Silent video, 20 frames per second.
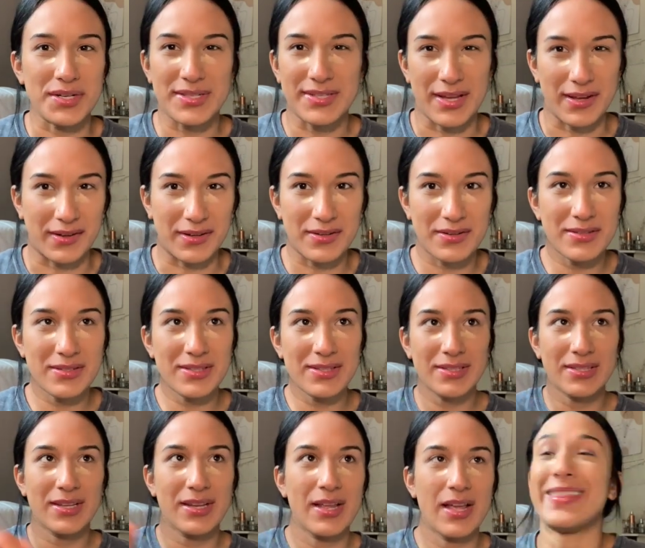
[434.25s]
seconds.
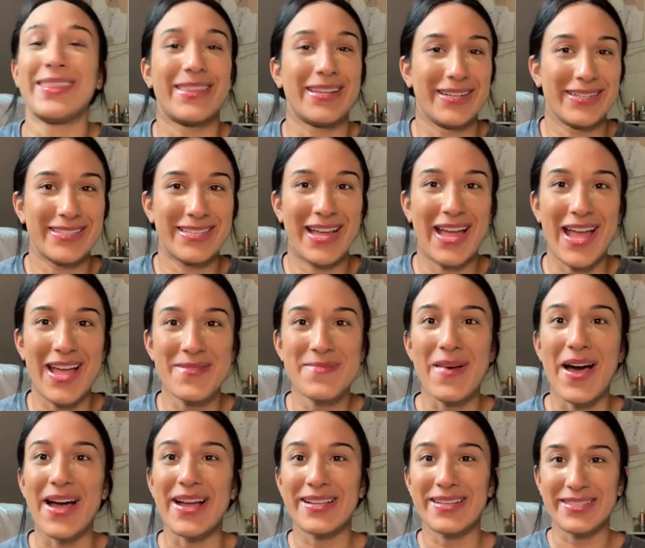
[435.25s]
Third time
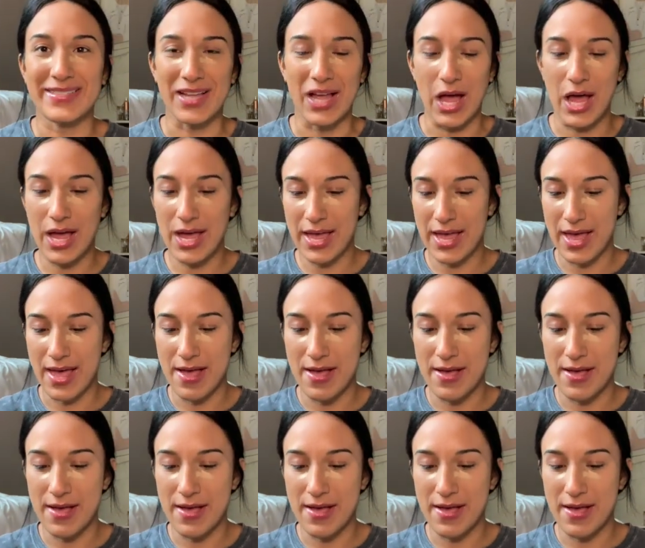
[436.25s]
I saw it,